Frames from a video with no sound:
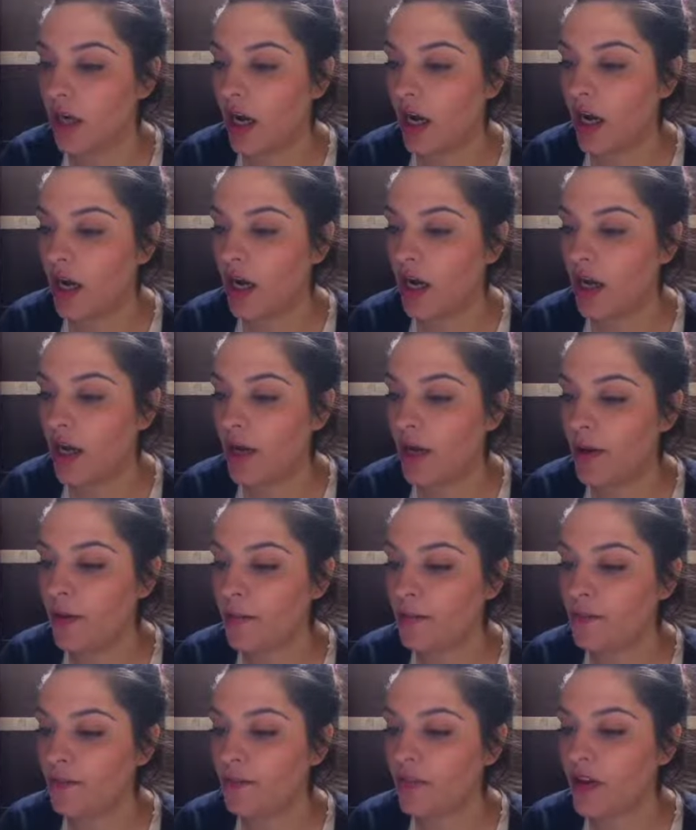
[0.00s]

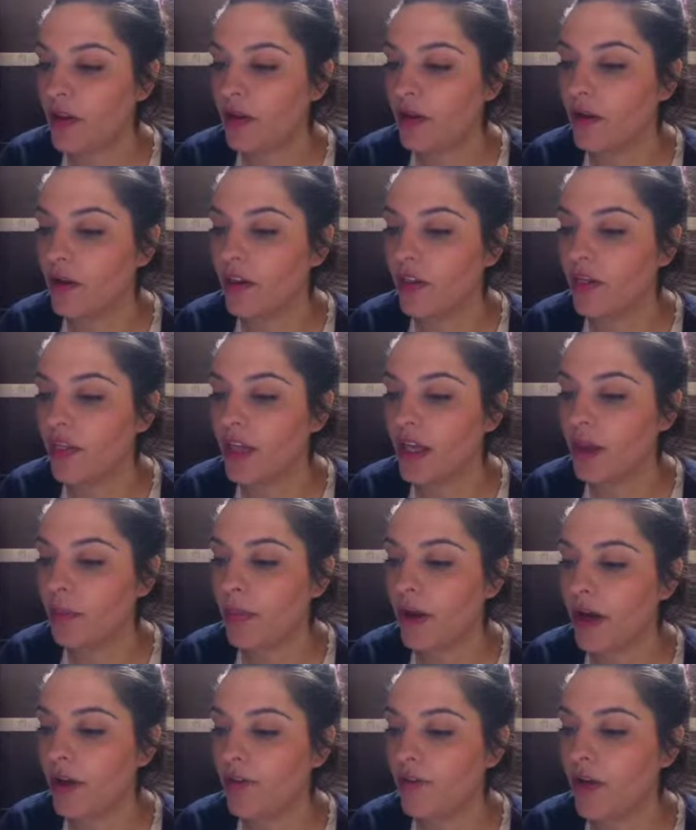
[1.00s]
Think
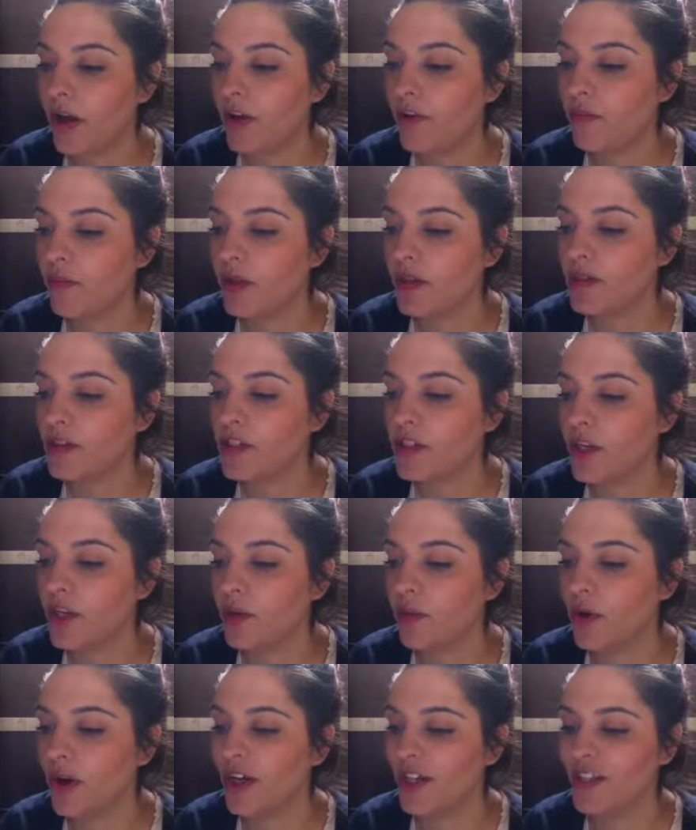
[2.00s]
back 5 months
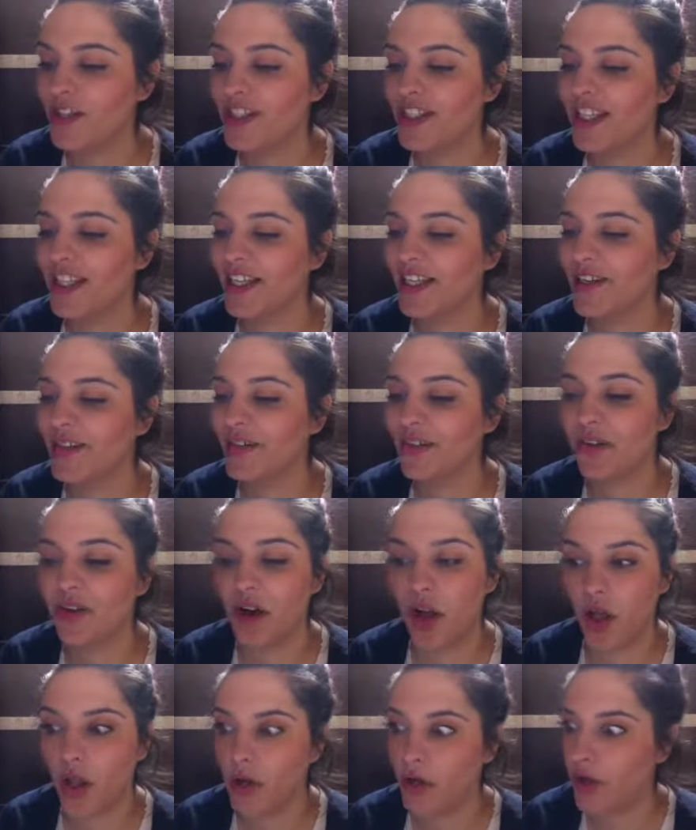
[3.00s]
ago, were you
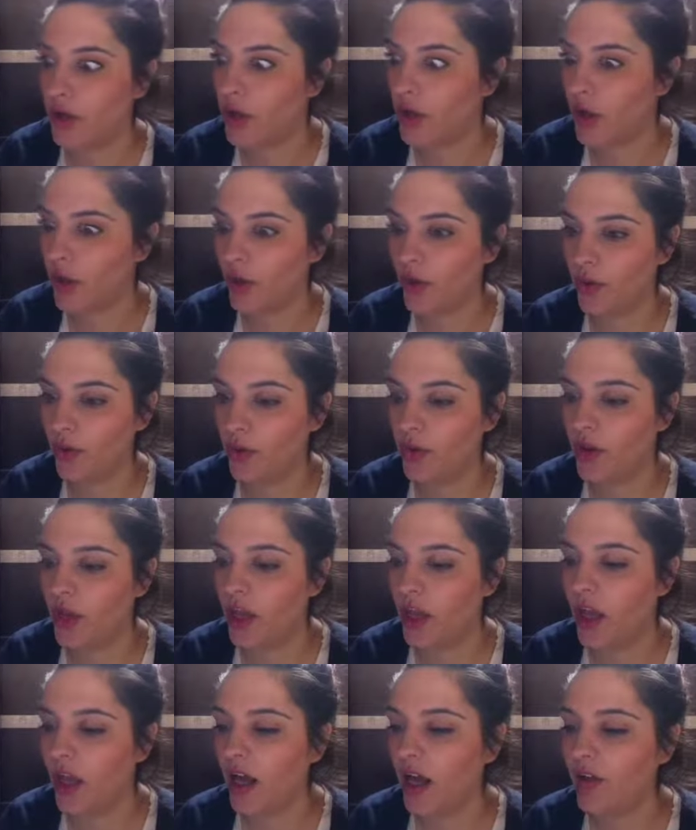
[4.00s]
single? No.
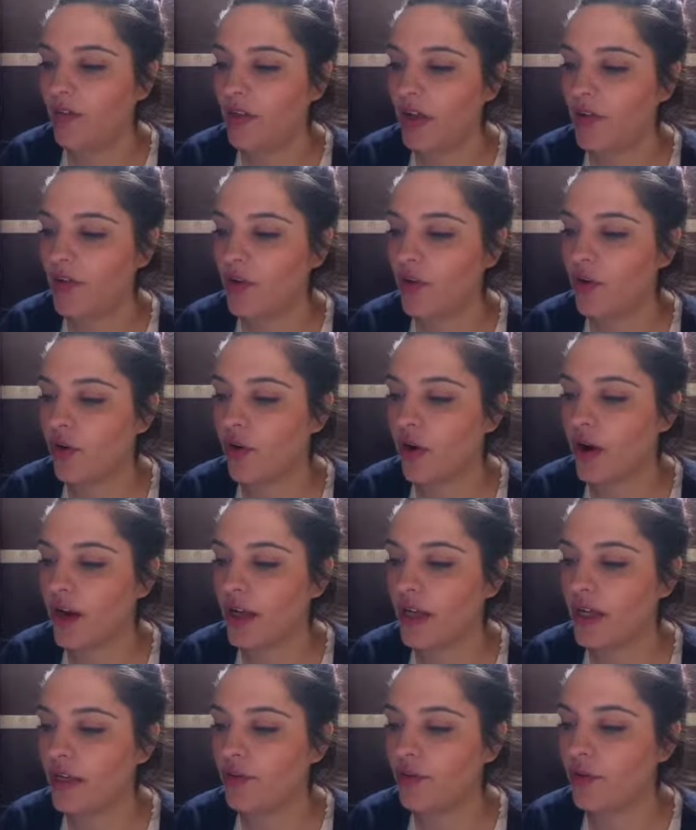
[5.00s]
Have you ever
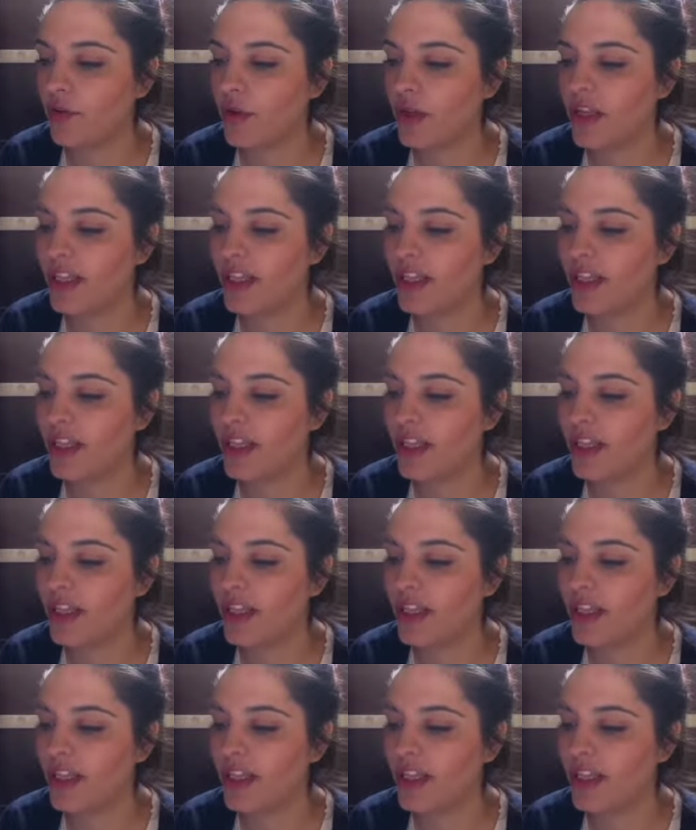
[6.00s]
cried from